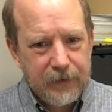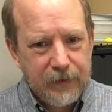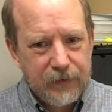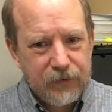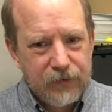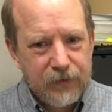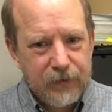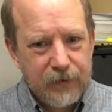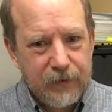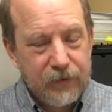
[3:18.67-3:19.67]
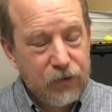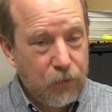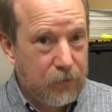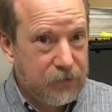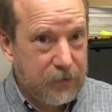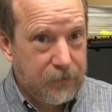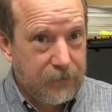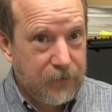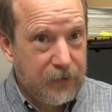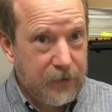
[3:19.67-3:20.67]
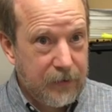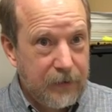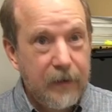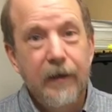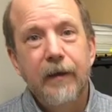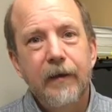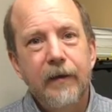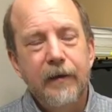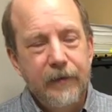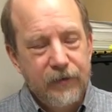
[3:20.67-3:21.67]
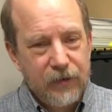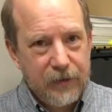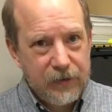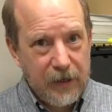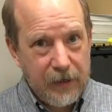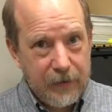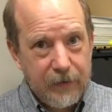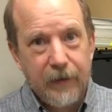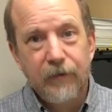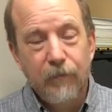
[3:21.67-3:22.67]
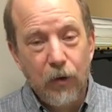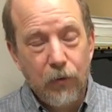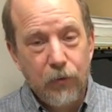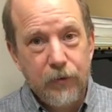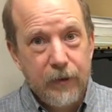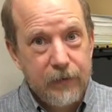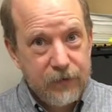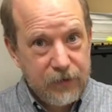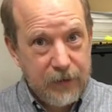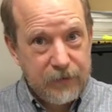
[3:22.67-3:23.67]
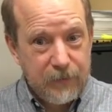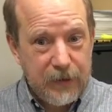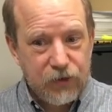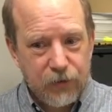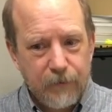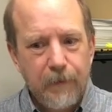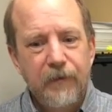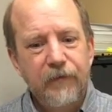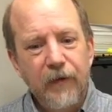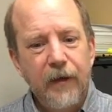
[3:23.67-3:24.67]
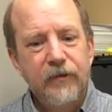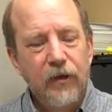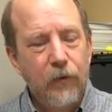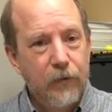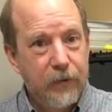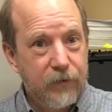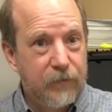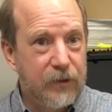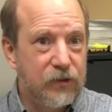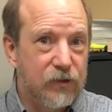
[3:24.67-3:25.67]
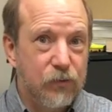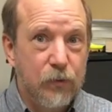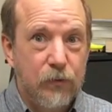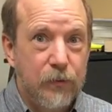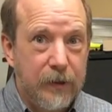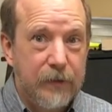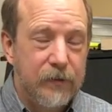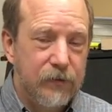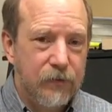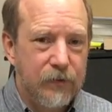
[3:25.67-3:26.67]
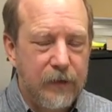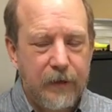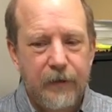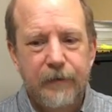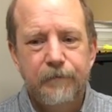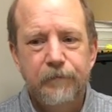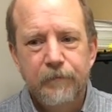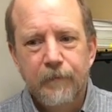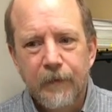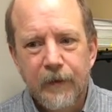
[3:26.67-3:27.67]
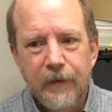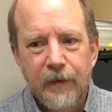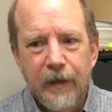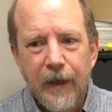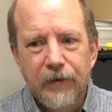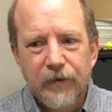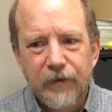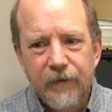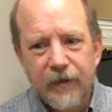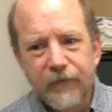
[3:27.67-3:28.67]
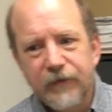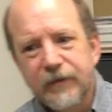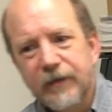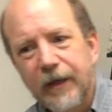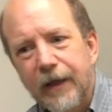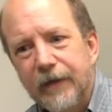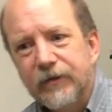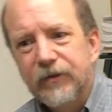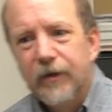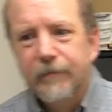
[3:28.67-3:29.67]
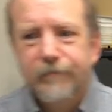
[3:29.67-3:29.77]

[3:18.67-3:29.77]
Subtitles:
is the tonal center of the key, in this case A, and the mode, in this case major, defines how all the other pitches will relate to the tonic. And you can think of it as,